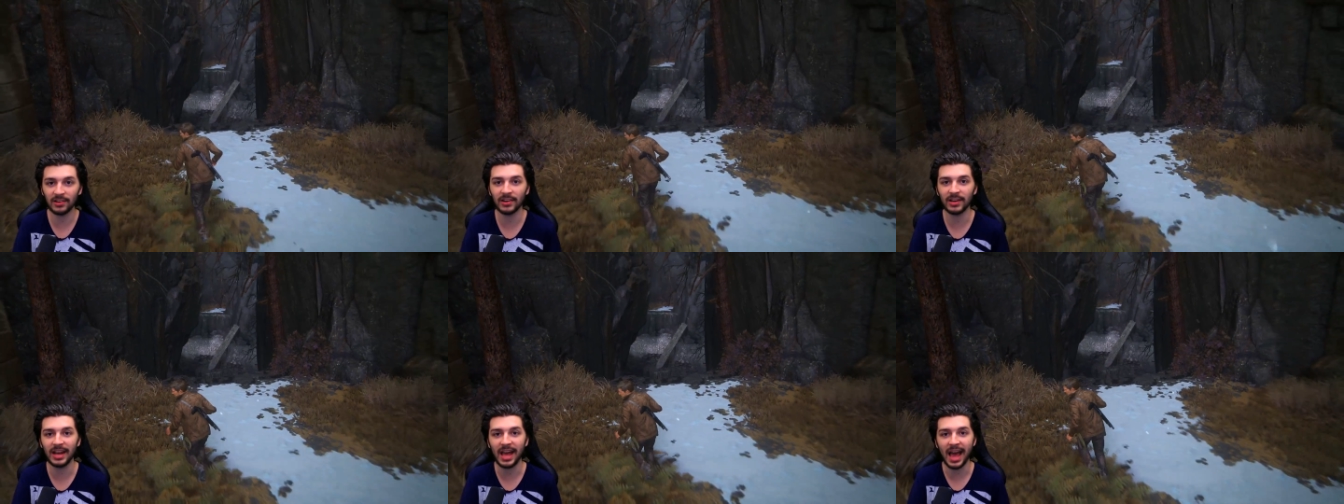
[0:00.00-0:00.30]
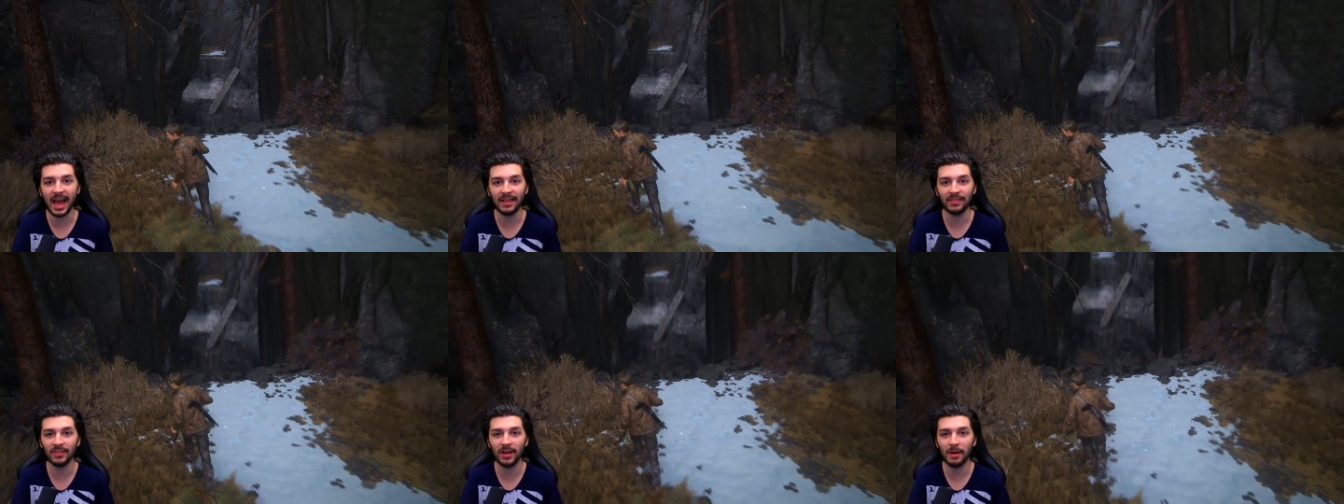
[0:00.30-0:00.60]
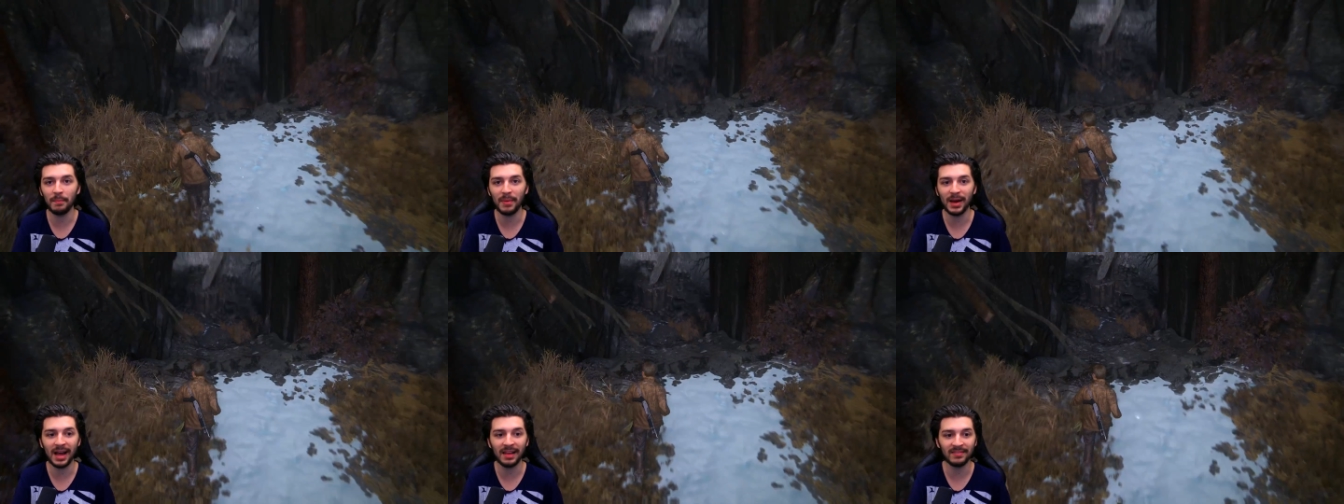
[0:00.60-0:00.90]
are going to end
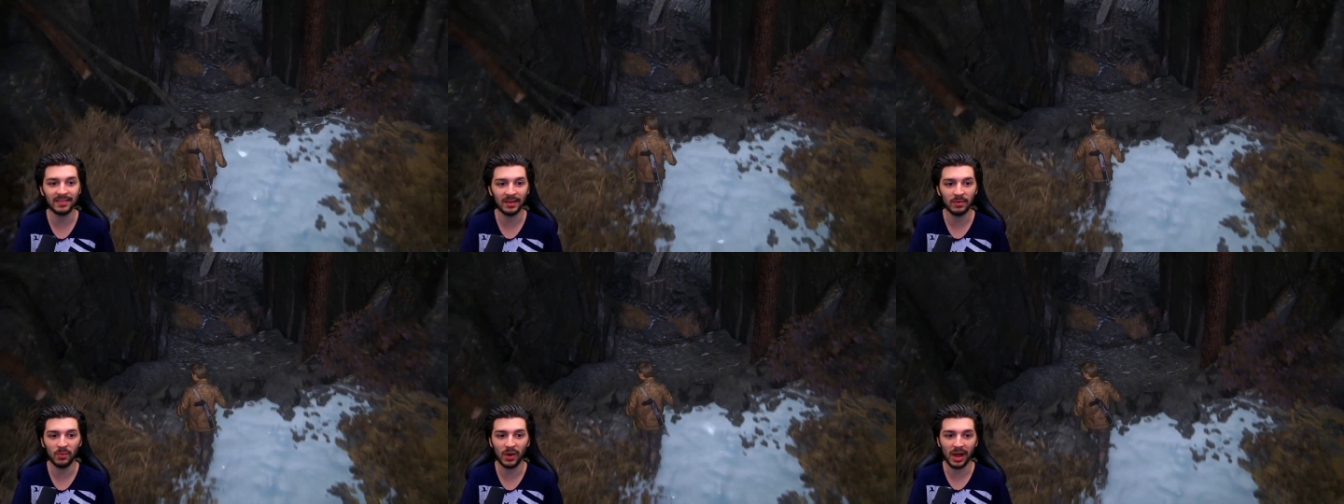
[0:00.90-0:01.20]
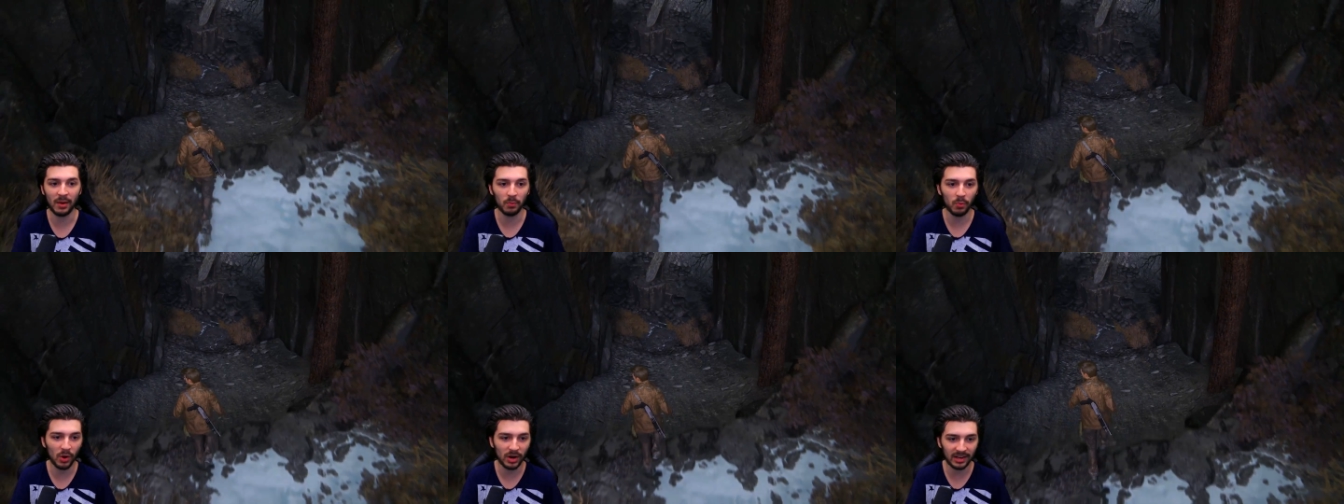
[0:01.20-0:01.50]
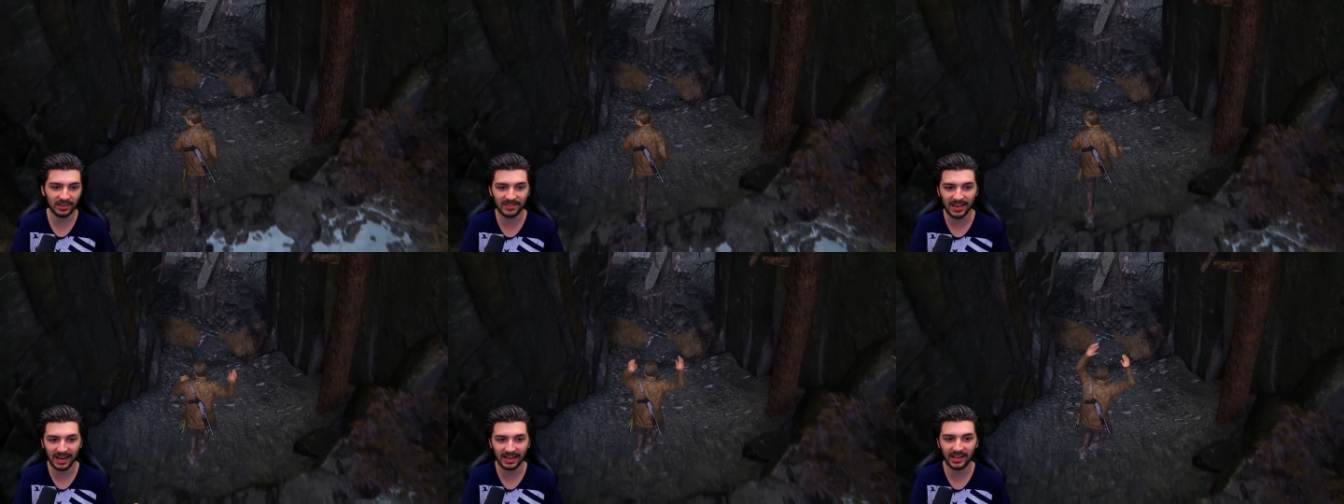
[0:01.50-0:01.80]
up at and what
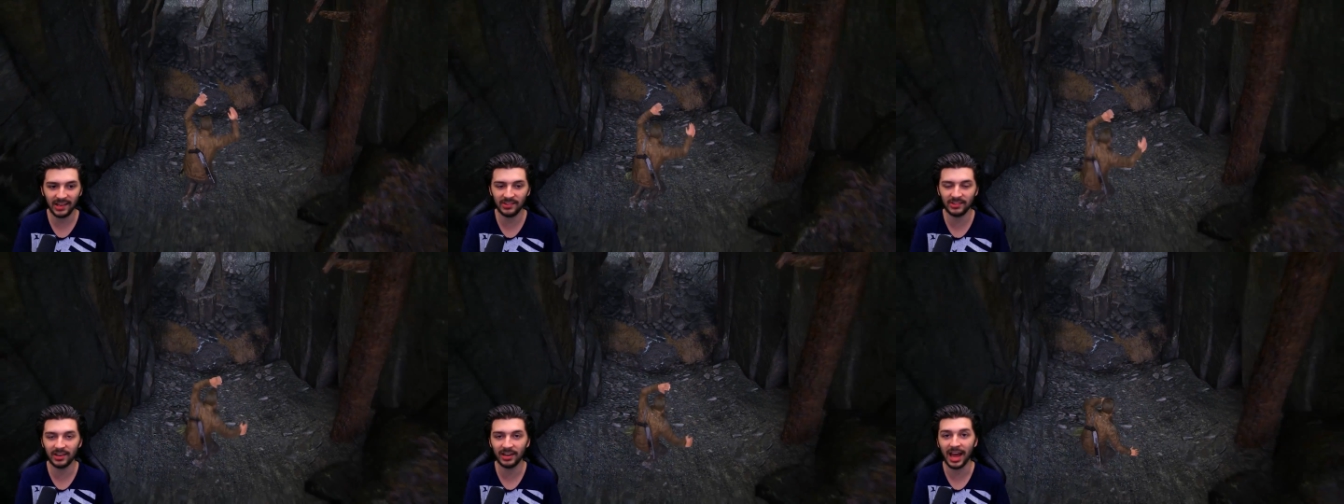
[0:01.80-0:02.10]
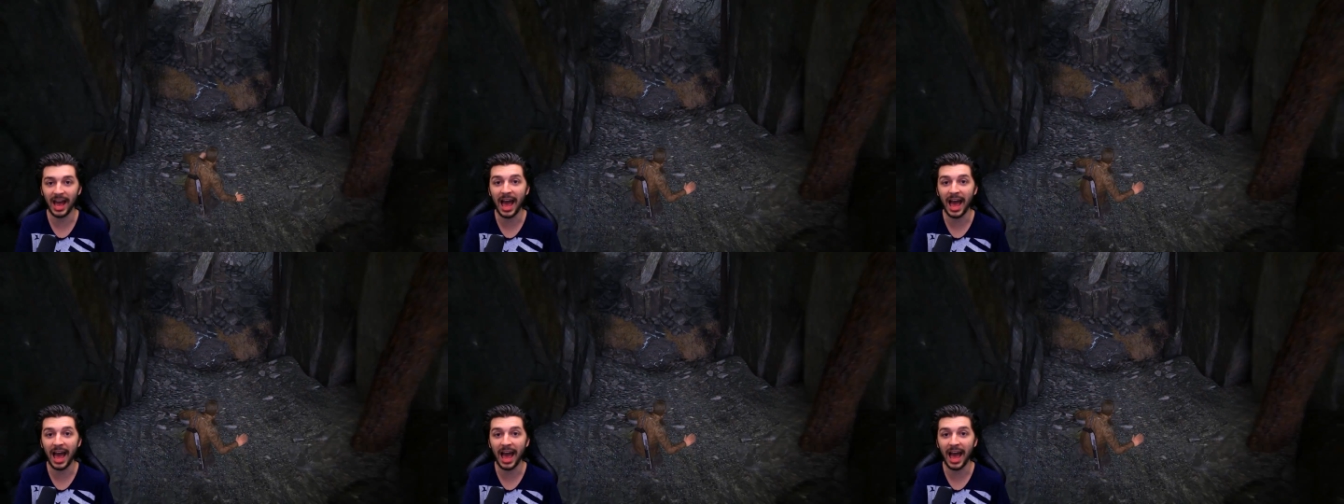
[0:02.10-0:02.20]
exactly is going